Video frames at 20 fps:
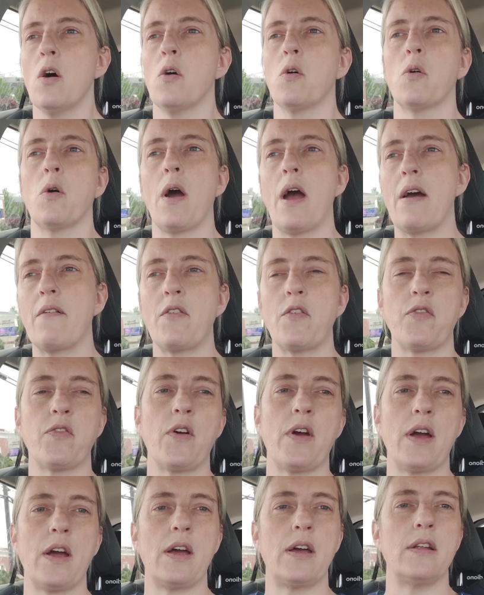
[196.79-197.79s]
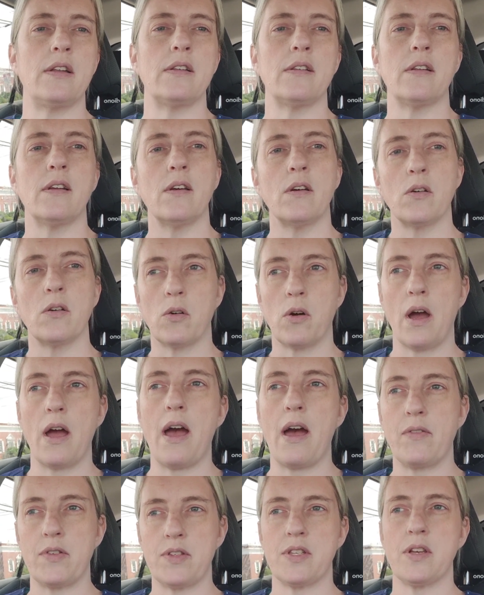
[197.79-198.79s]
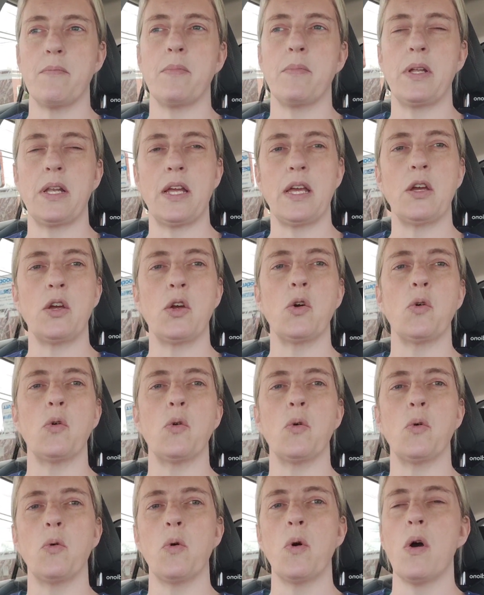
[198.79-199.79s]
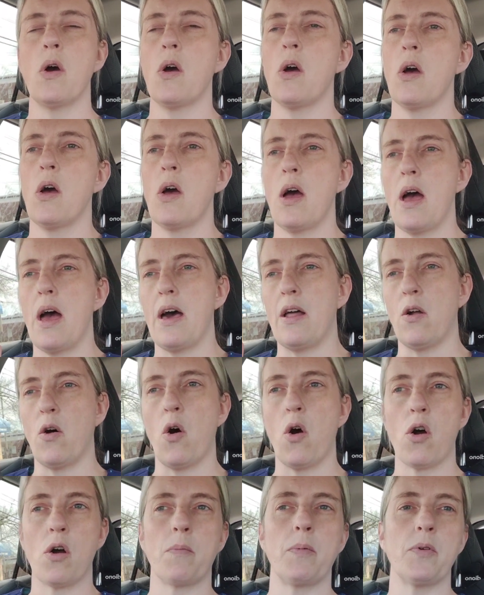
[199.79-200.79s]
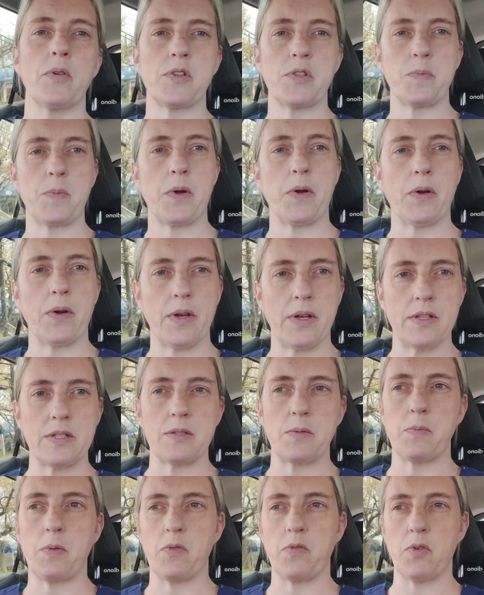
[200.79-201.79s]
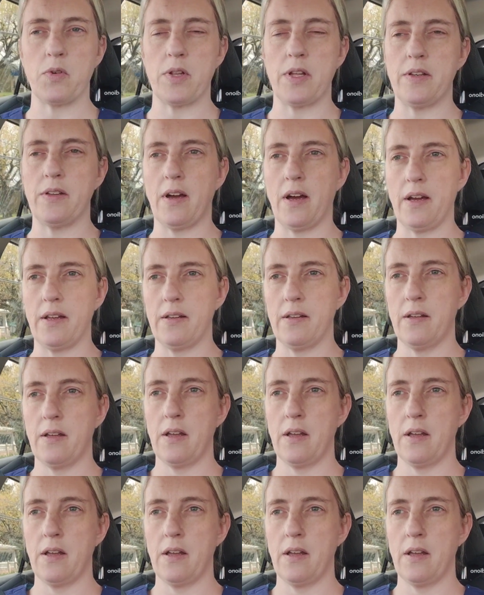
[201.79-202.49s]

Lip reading: or I have a friend, or I have a somebody who had a horrible experience before they died.